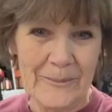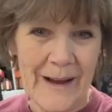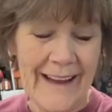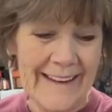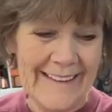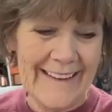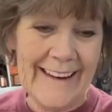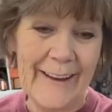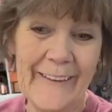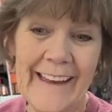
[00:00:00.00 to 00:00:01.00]
but
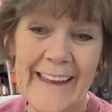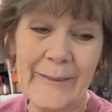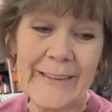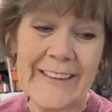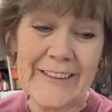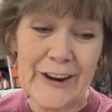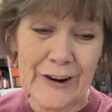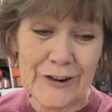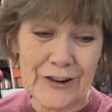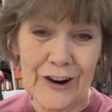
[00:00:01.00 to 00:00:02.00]
anyway, it was a
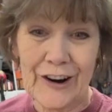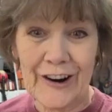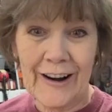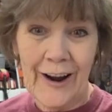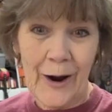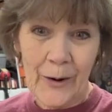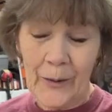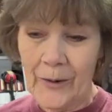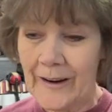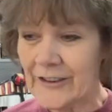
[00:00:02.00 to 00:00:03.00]
tearjerker
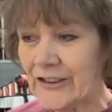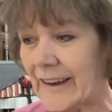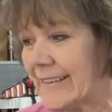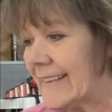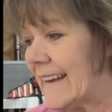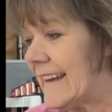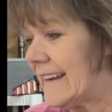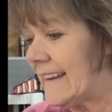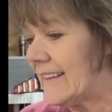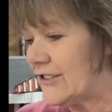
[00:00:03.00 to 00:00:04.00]
or just
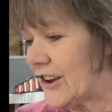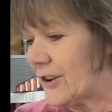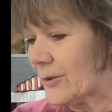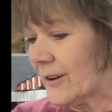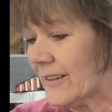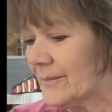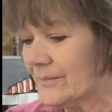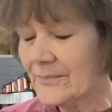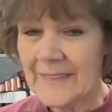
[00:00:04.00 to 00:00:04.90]
any general